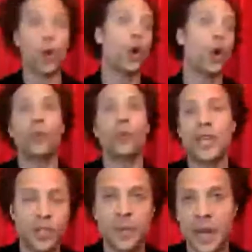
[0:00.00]
Or the
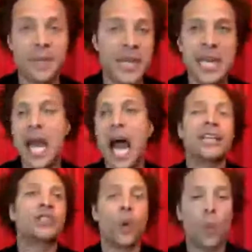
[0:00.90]
relationship that I'm in, I
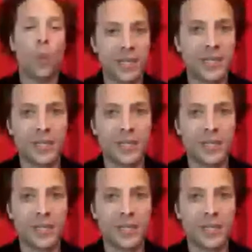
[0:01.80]
don't want it